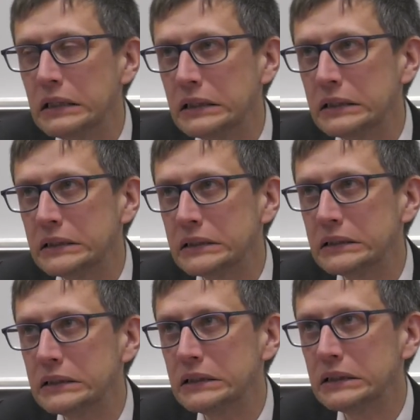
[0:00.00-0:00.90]

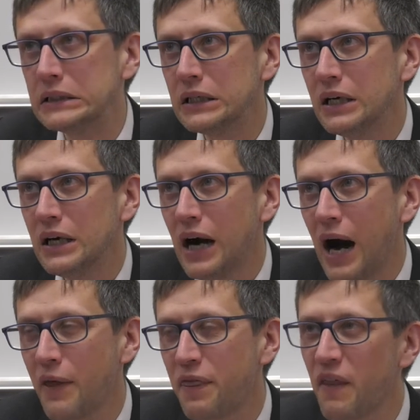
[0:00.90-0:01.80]

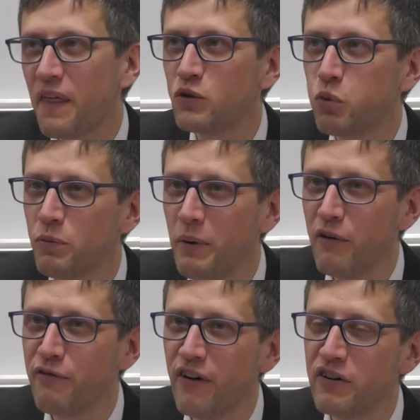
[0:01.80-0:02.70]
I think that would be
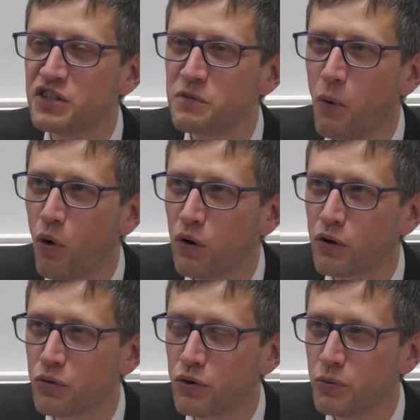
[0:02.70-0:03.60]
a very small
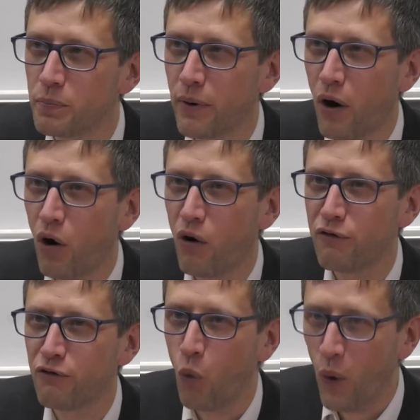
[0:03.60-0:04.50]
group
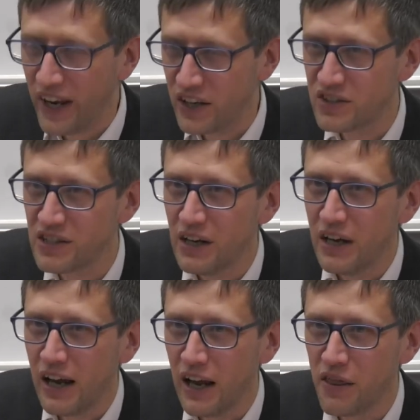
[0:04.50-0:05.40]
of Whigs
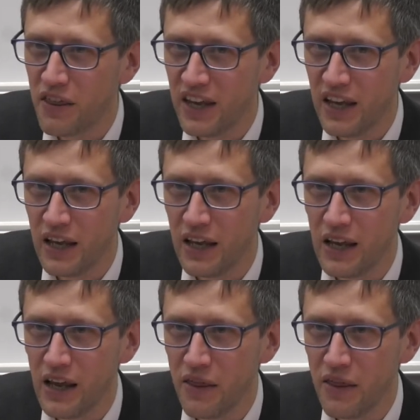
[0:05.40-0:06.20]
in the